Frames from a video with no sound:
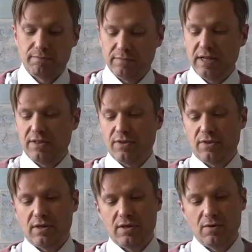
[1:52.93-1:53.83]
Let's
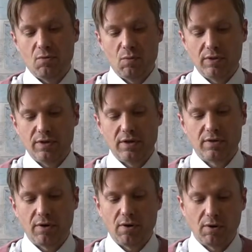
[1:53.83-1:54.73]
see what these
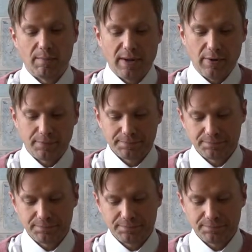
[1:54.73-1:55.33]
are all about.